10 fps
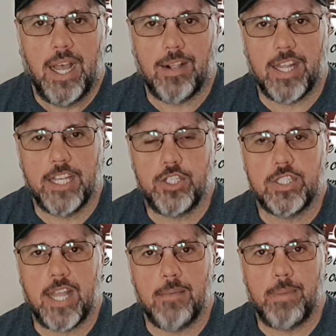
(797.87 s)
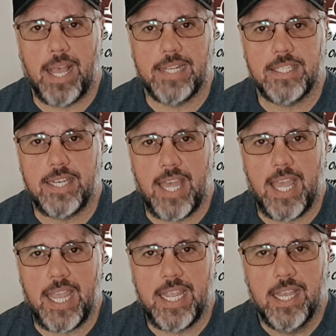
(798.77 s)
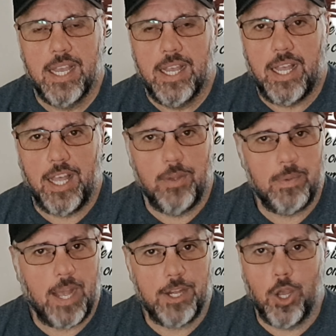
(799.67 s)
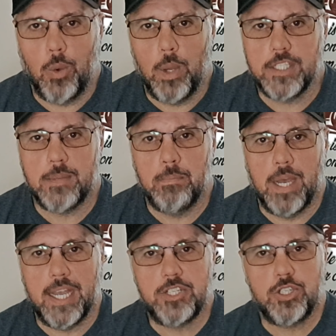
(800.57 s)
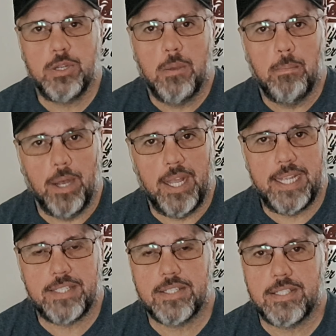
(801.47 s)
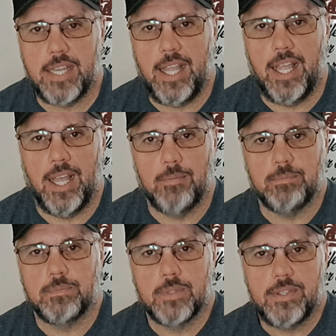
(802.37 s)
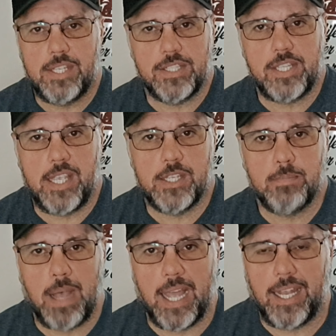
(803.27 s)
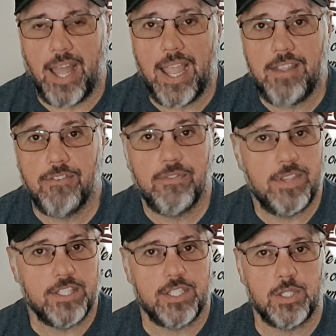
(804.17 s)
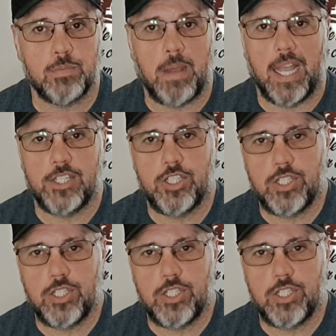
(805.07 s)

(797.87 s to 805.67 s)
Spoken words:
I'm glad you stopped by today. I know it wasn't much, but this is my life. This is my